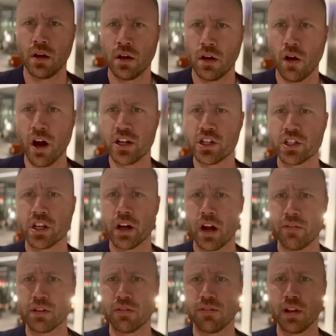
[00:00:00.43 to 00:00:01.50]
All right, just got
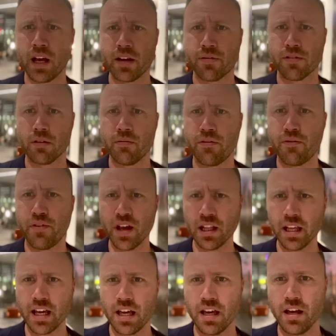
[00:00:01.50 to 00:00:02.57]
off the flight from
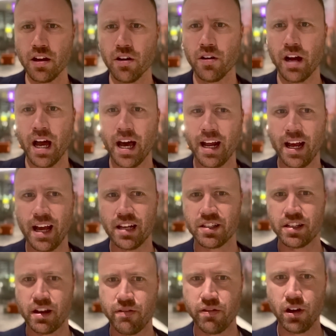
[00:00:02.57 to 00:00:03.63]
Philly here at
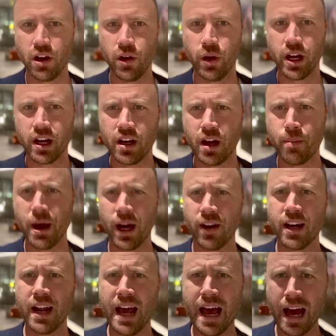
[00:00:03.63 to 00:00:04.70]
SFO, and about
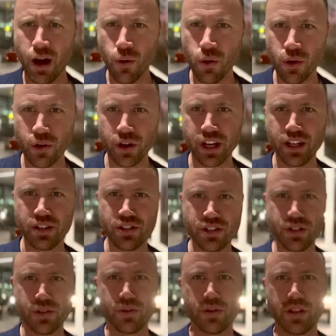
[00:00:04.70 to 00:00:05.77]
an hour
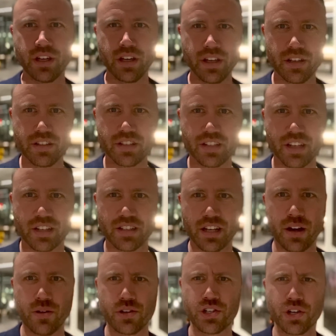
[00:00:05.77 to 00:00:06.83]
into the
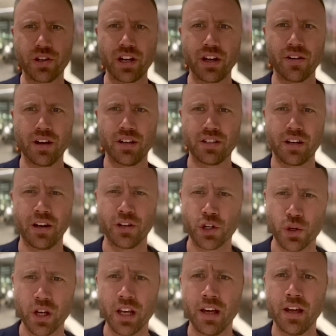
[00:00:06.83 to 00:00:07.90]
six-hour journey
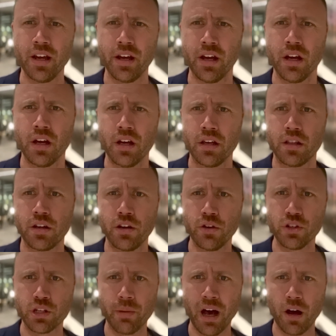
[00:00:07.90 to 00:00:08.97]
cross-country, the
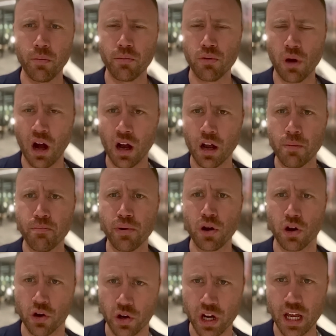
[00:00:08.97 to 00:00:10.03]
news about Brock
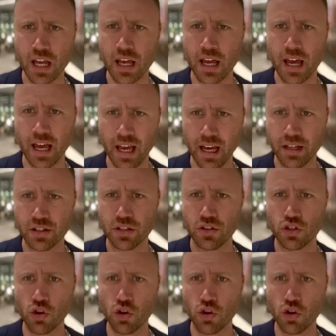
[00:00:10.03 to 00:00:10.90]
Purdy hit.